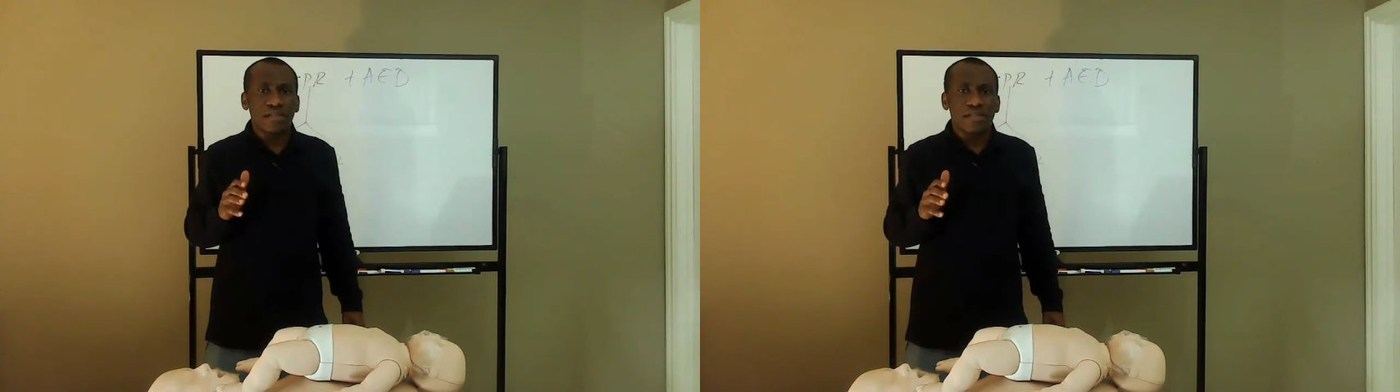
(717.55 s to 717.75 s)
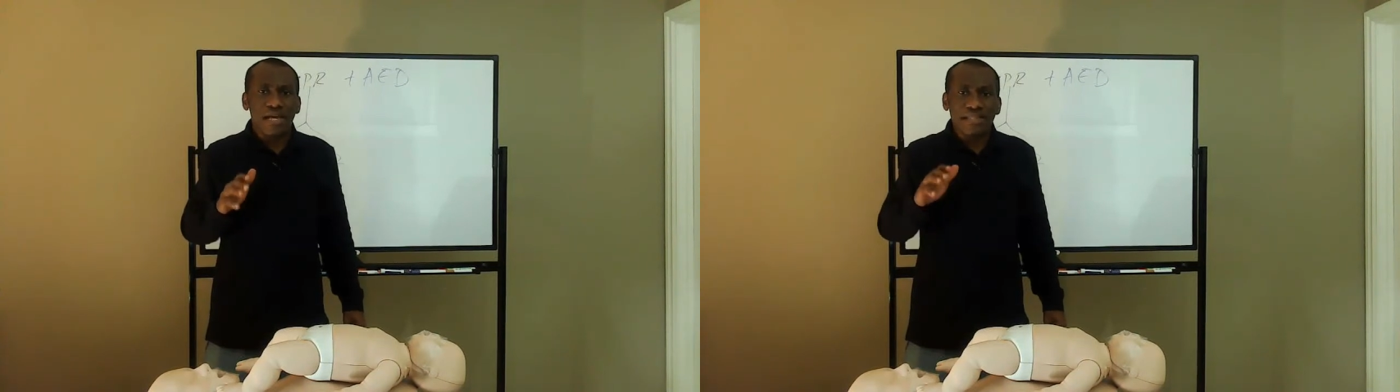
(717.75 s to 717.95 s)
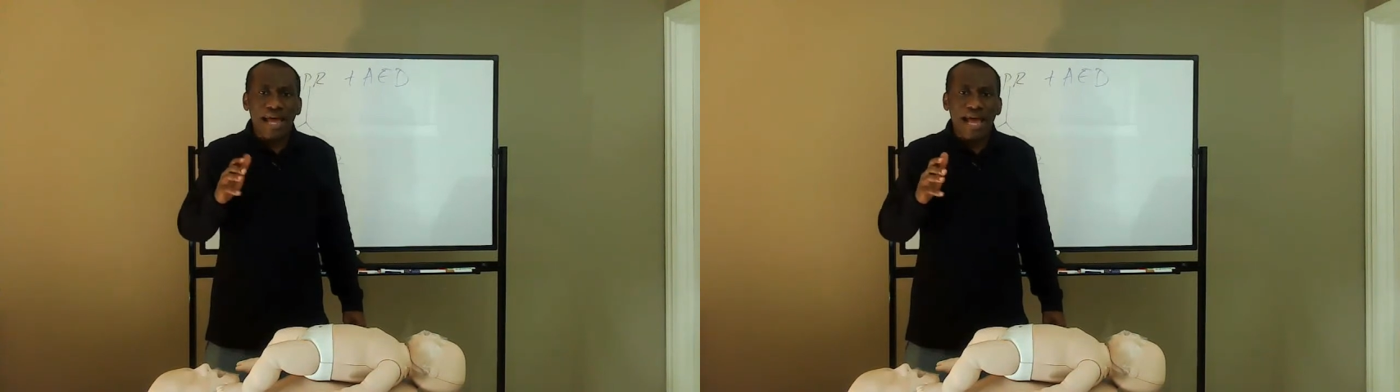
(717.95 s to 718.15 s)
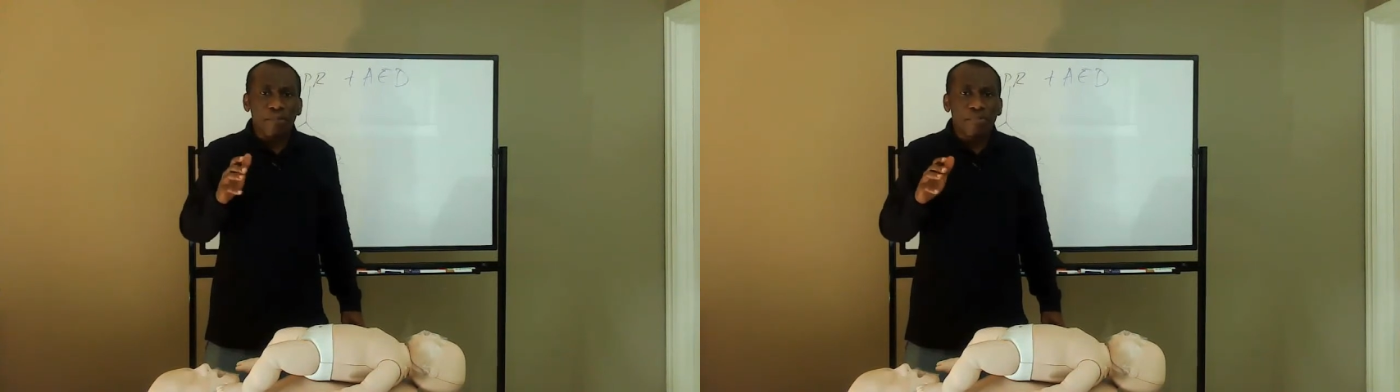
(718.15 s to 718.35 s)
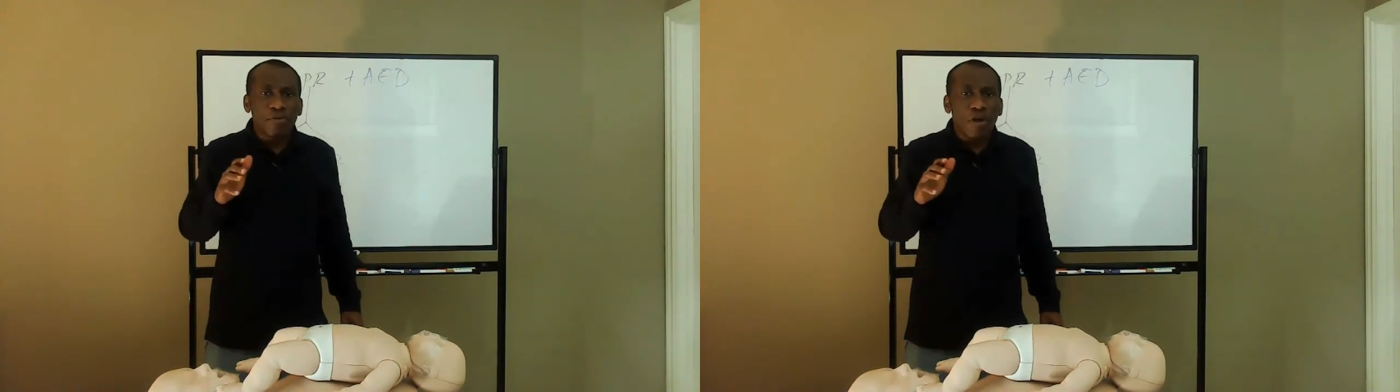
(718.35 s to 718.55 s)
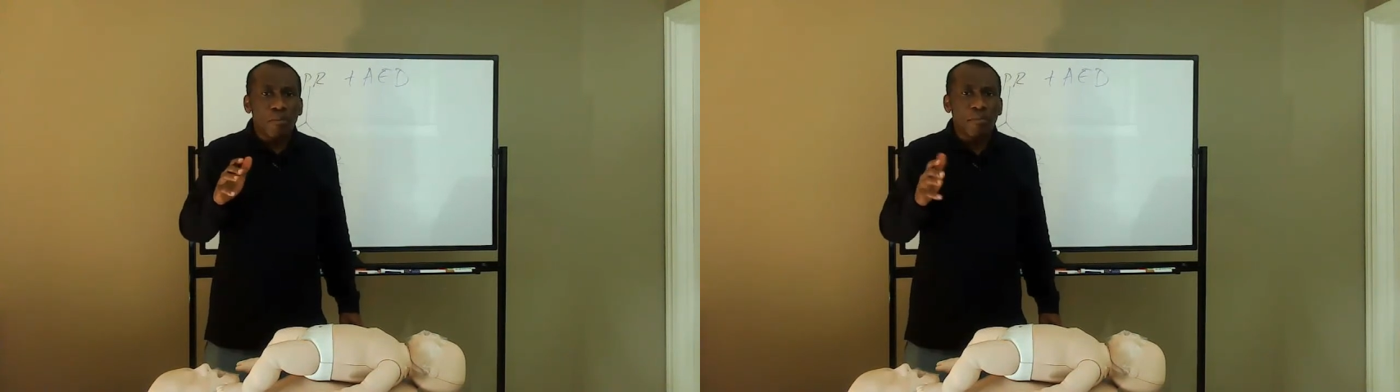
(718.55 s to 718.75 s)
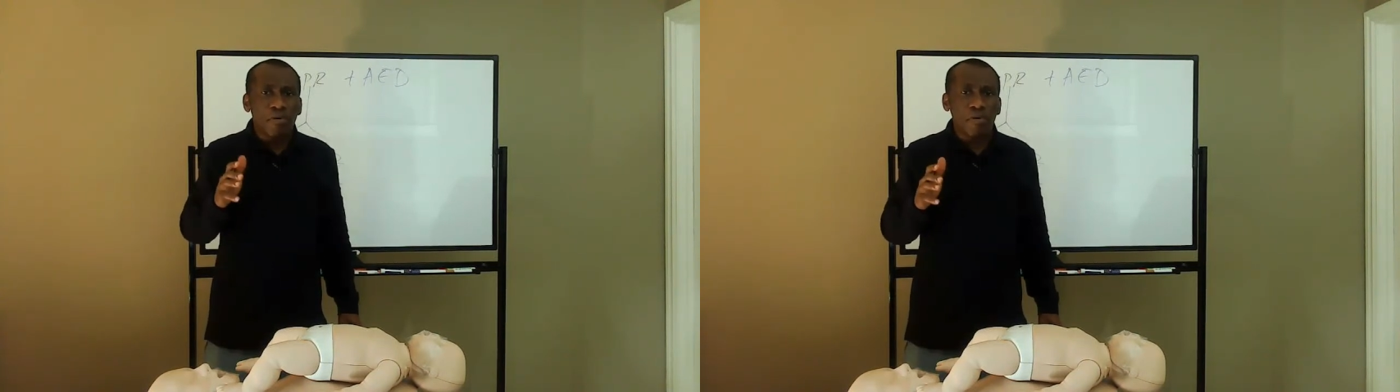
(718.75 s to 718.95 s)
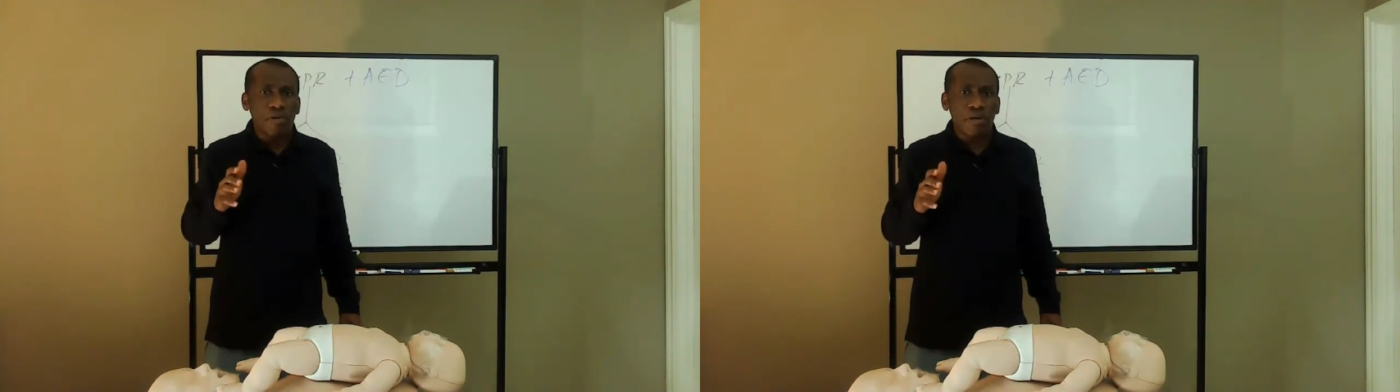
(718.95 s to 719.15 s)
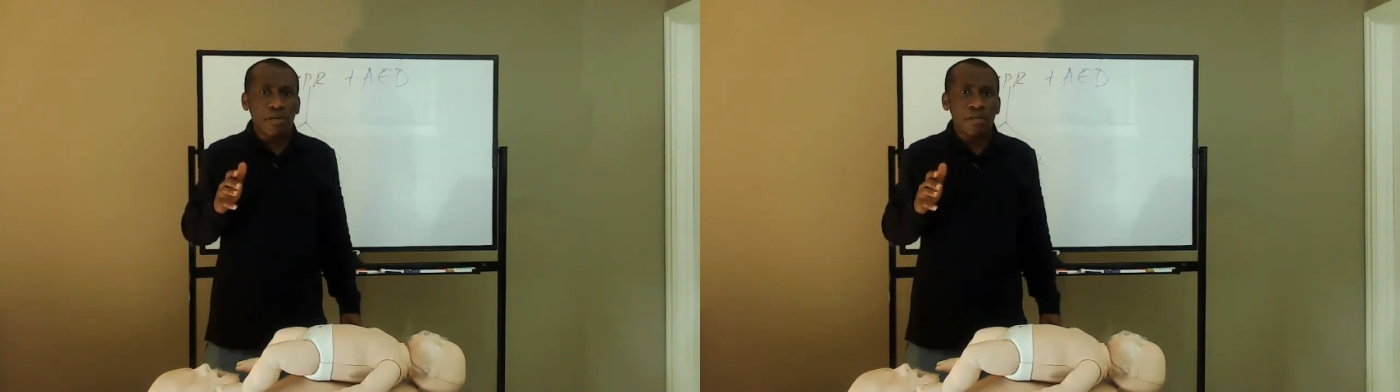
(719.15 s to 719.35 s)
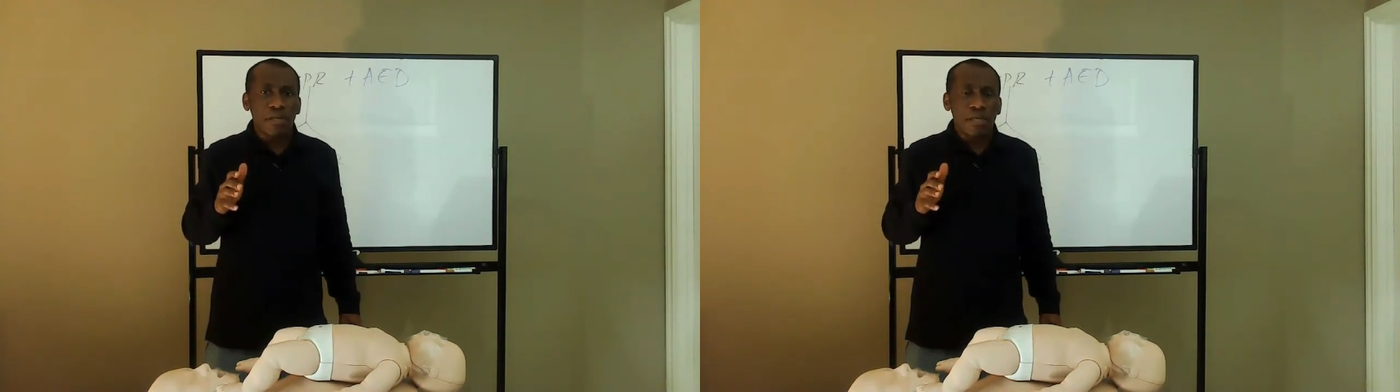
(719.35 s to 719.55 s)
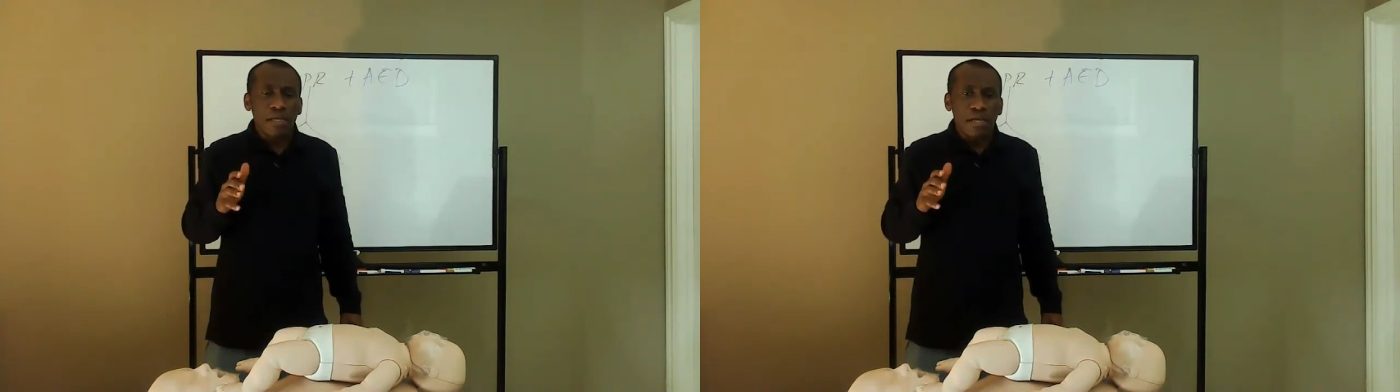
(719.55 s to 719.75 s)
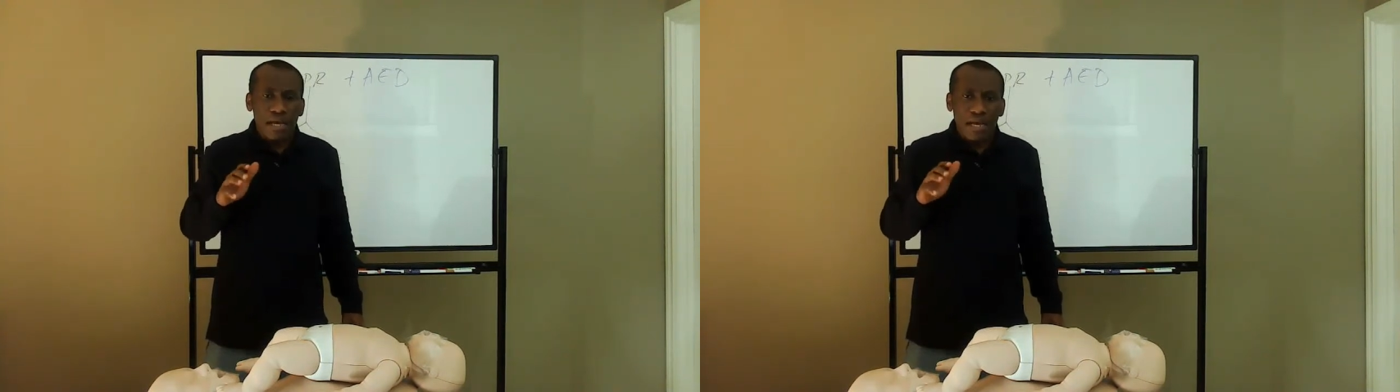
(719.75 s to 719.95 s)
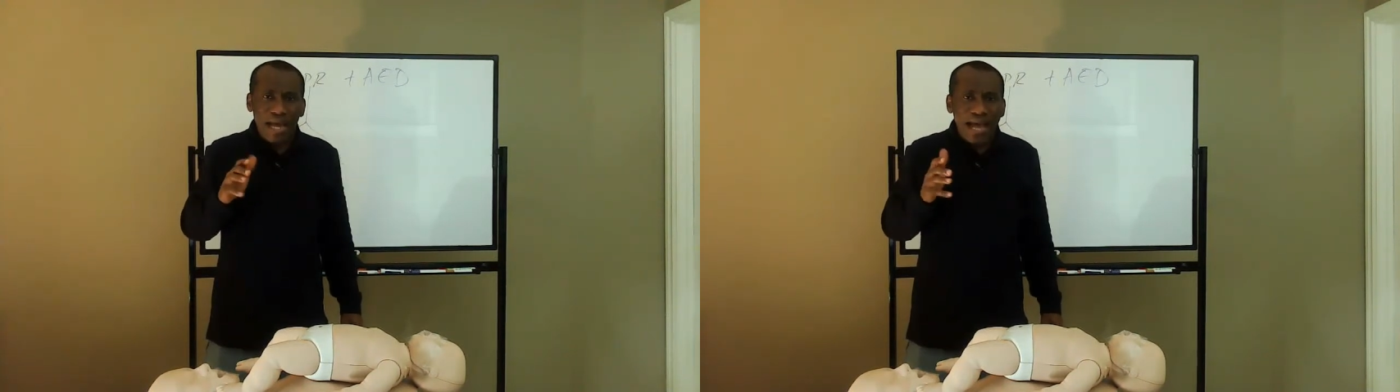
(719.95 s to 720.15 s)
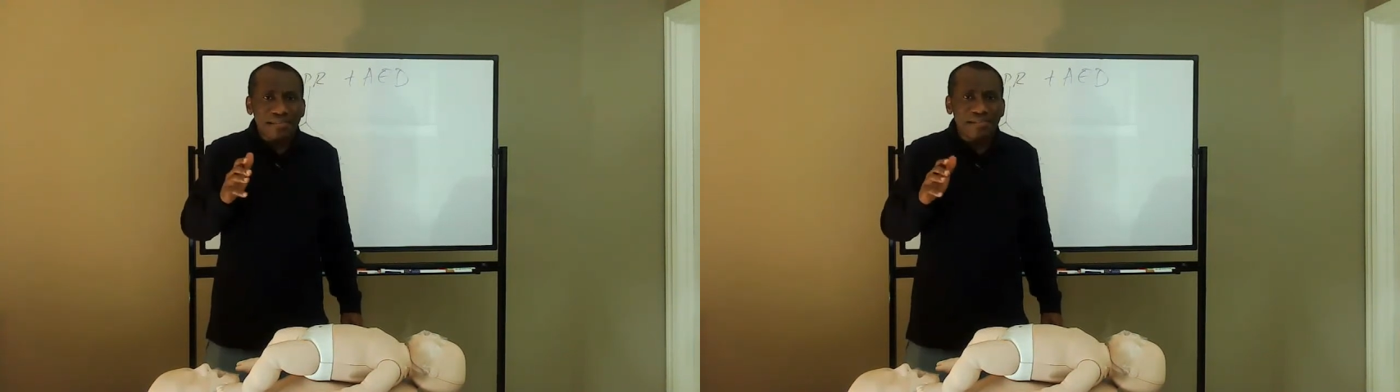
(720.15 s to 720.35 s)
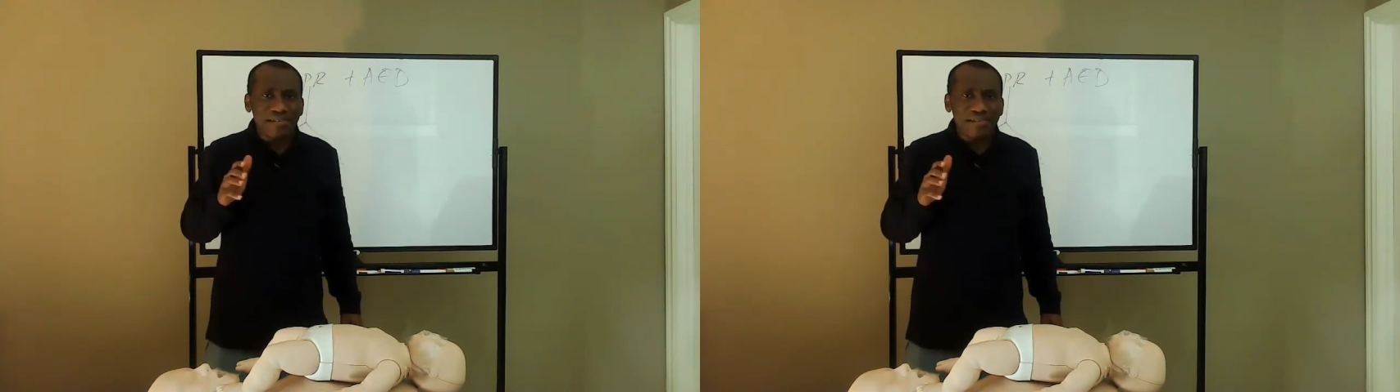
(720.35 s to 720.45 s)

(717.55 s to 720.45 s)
that abnormal heart